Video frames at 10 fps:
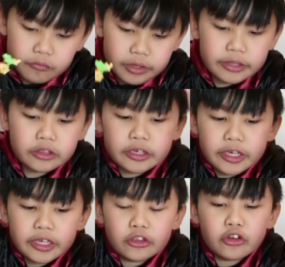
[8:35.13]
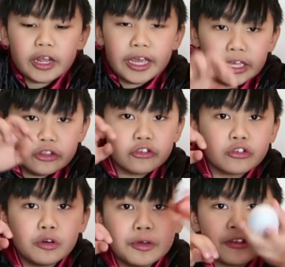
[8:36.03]
In the Kinder Egg, there's
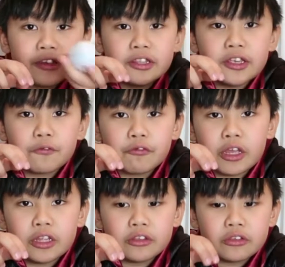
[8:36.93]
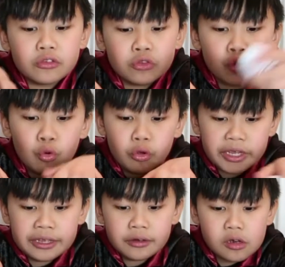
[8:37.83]
always a different
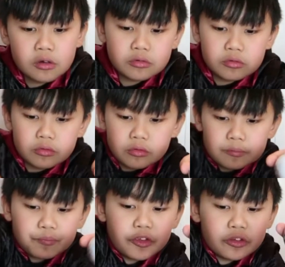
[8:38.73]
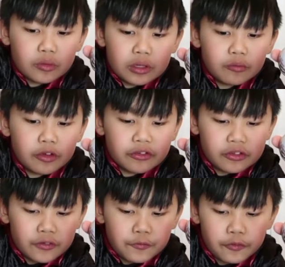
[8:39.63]
toy. This one was
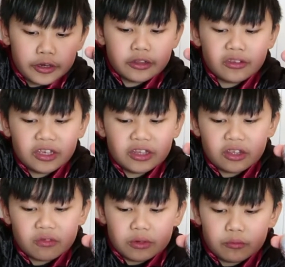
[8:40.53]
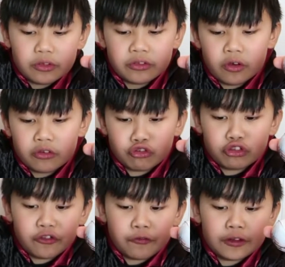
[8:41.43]
different, and this one was also
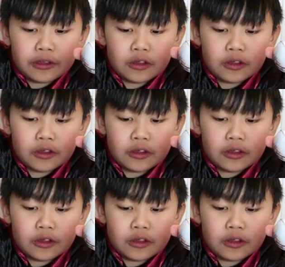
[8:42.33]
different.